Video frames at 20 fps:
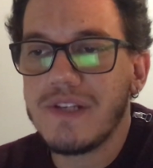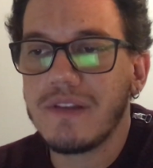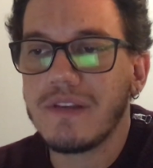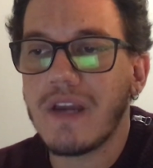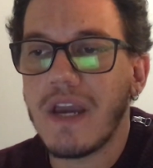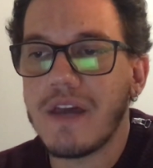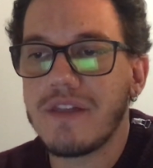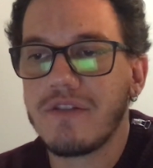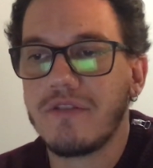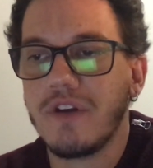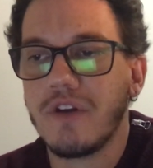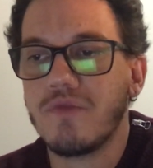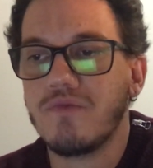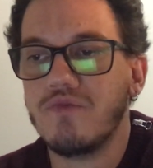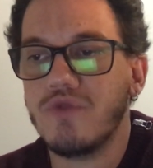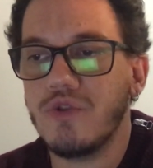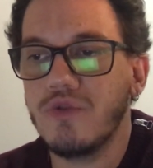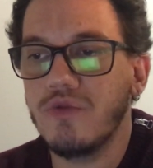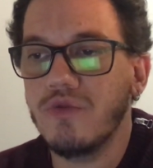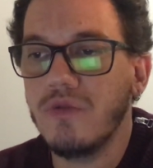and Catholic
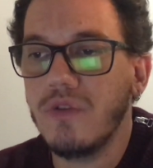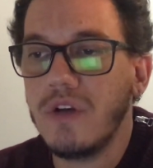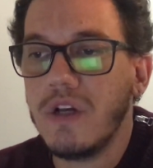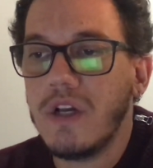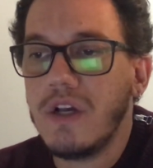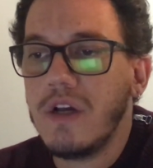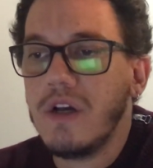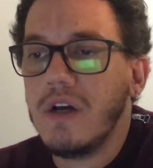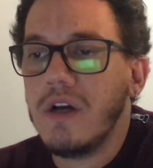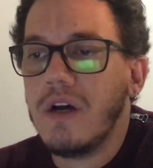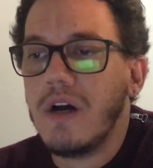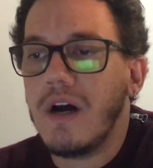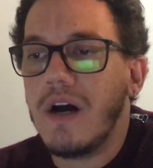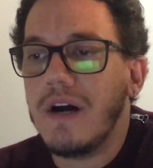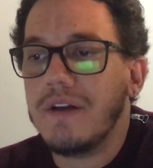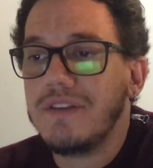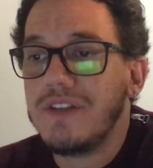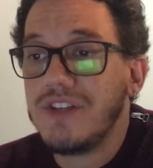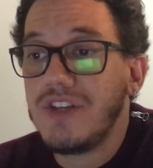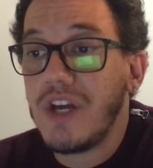rule
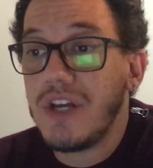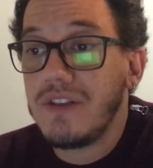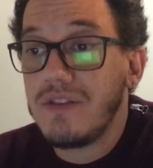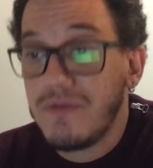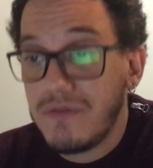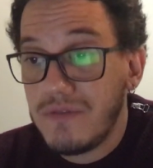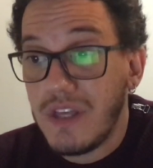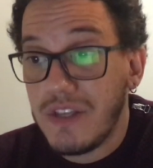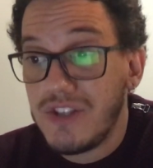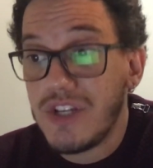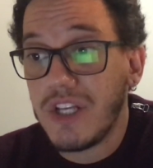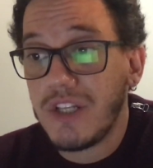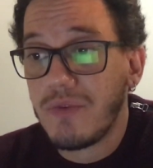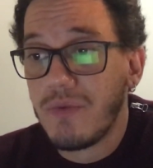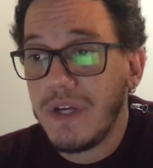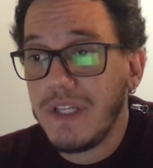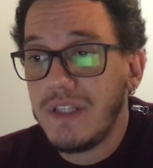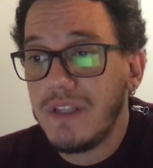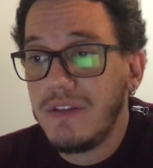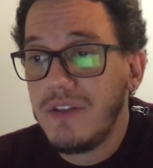
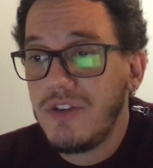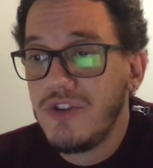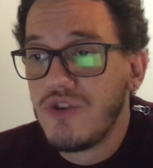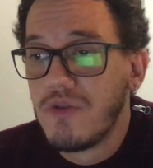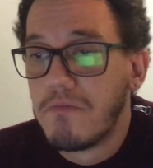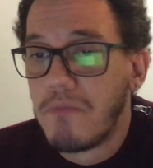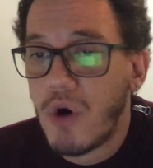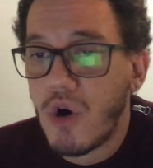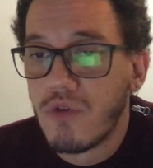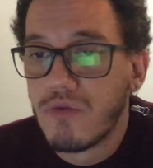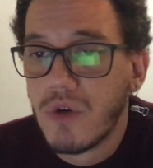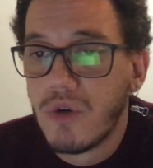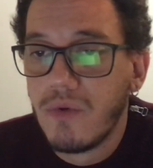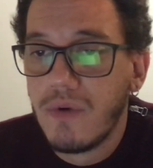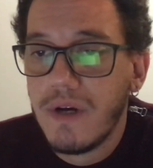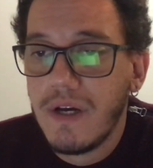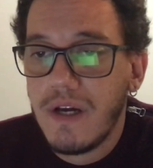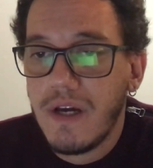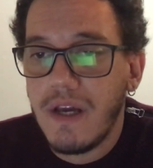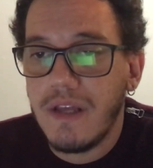degenerated into moral